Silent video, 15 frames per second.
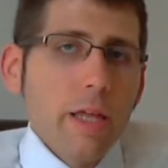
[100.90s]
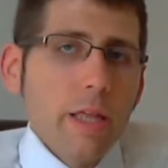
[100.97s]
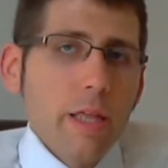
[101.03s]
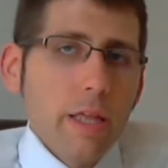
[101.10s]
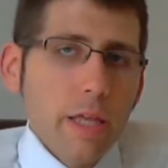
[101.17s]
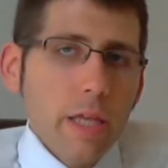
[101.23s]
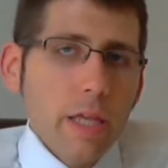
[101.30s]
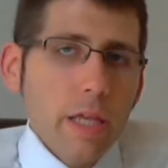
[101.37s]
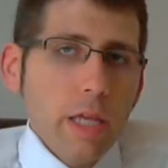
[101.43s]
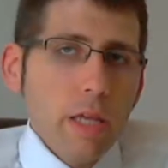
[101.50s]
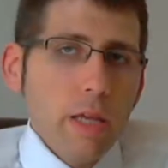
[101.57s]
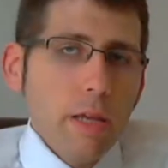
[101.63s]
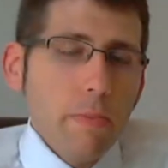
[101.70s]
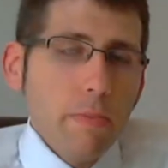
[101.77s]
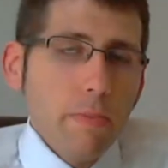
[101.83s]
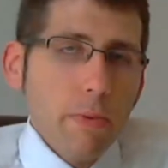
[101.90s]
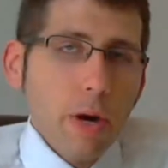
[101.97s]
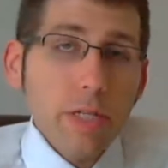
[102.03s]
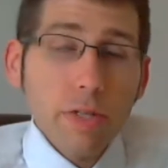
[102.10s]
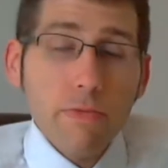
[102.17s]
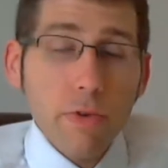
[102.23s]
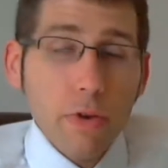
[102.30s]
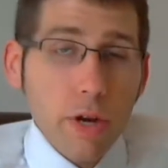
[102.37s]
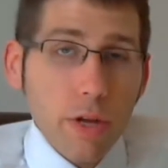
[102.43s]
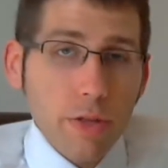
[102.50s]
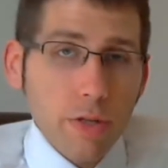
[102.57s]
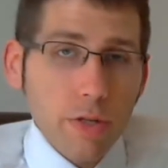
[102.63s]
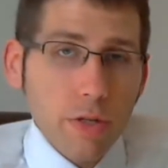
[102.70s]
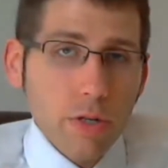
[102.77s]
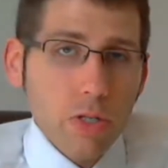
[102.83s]
the price of your health
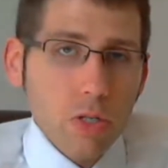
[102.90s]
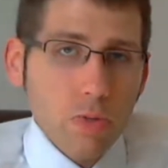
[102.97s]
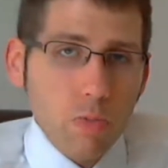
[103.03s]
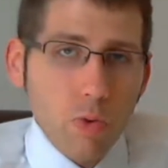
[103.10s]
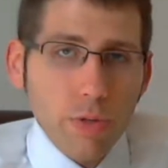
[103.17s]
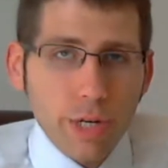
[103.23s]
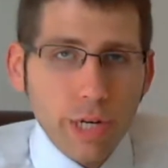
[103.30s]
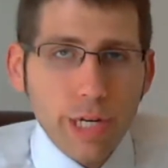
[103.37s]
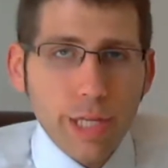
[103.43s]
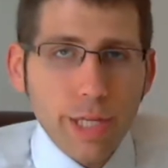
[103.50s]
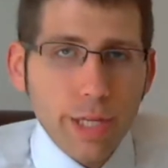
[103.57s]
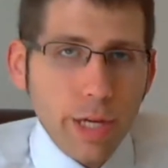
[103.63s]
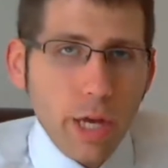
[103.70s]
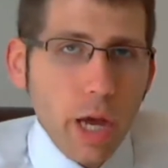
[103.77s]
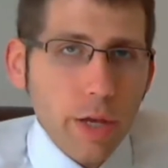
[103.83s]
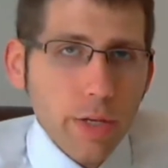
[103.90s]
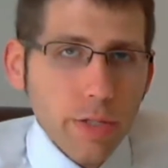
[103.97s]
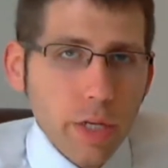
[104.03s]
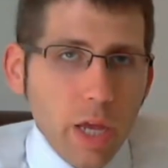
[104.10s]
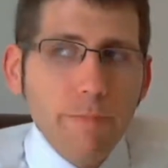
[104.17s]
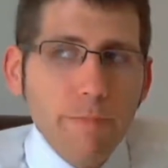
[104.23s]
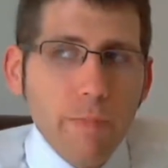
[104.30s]
insurance more than anything else.